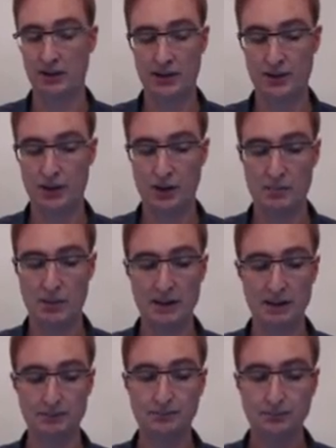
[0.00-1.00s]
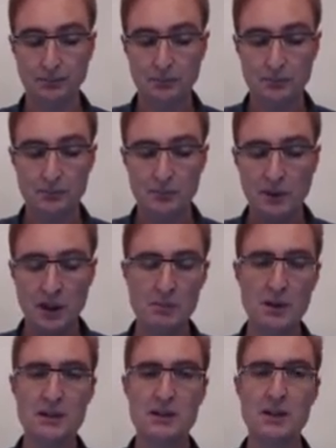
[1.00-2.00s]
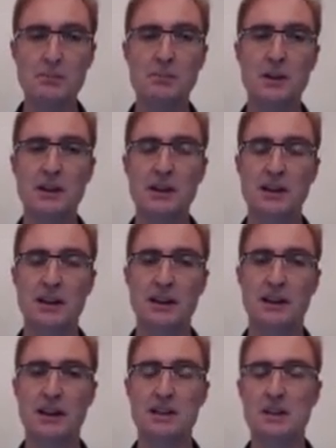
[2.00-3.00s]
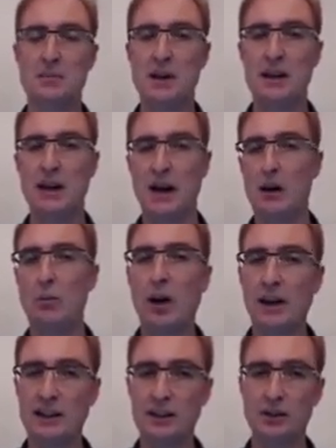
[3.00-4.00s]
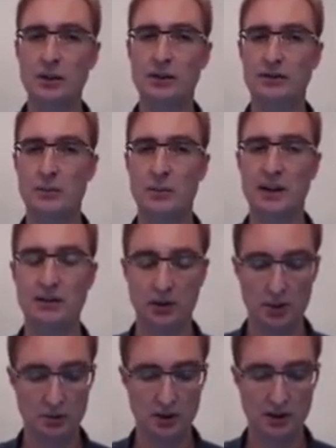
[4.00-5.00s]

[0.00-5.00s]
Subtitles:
really talk about it. But SIP and RTP are widely used for many VoIP